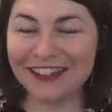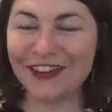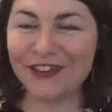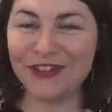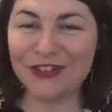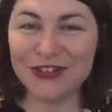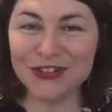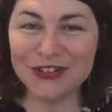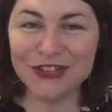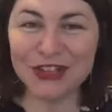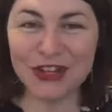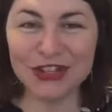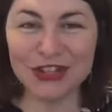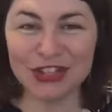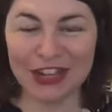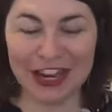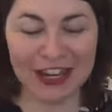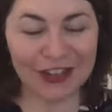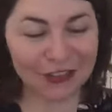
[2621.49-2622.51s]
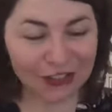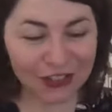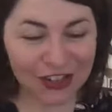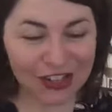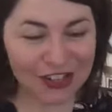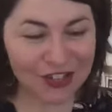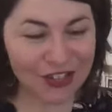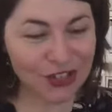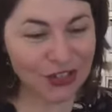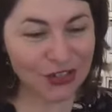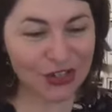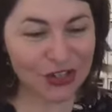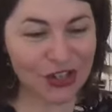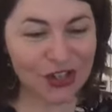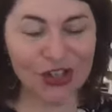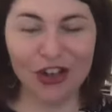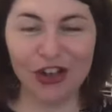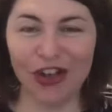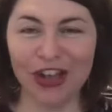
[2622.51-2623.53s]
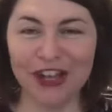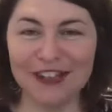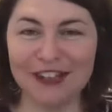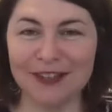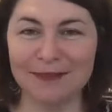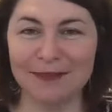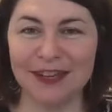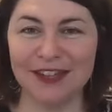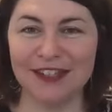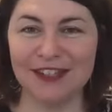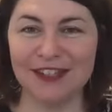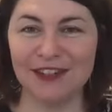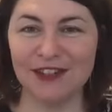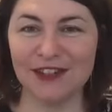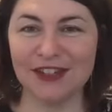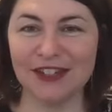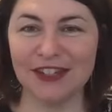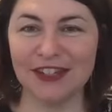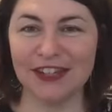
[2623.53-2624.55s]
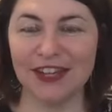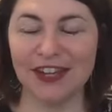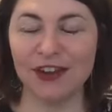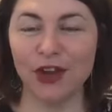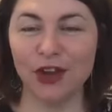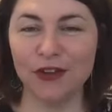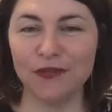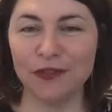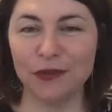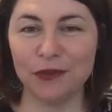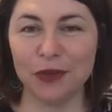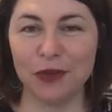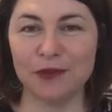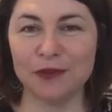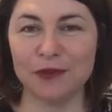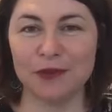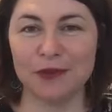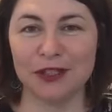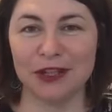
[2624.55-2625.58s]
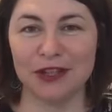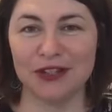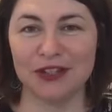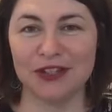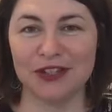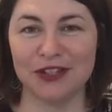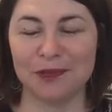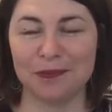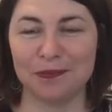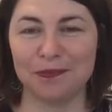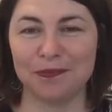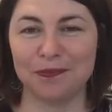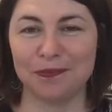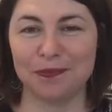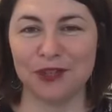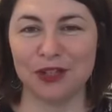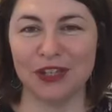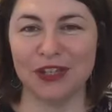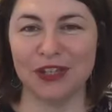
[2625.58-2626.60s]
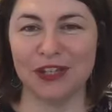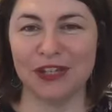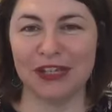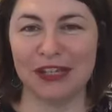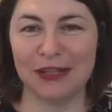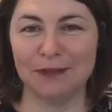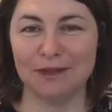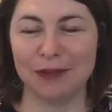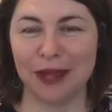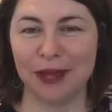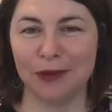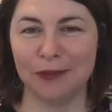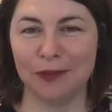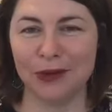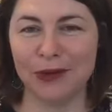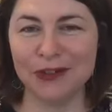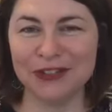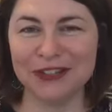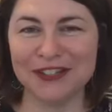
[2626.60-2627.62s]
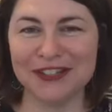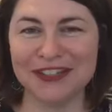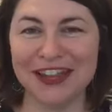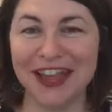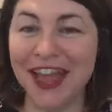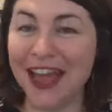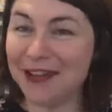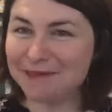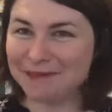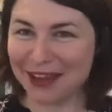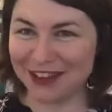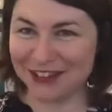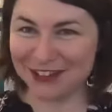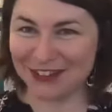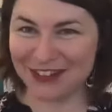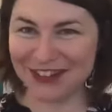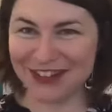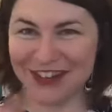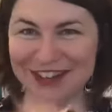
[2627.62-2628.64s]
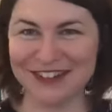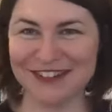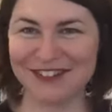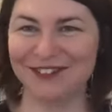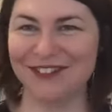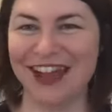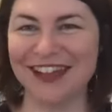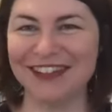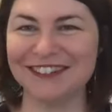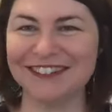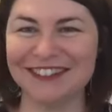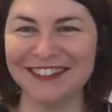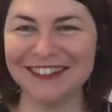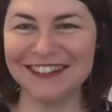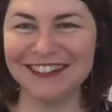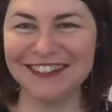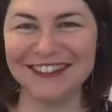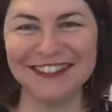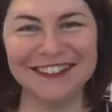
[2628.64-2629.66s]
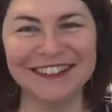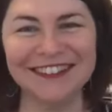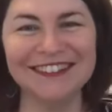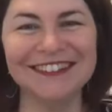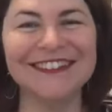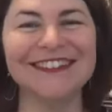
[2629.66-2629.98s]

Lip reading: You're all so generous. You're so kind to me. Seriously, it overwhelms me going to the mailbox. Petra knows Matt too.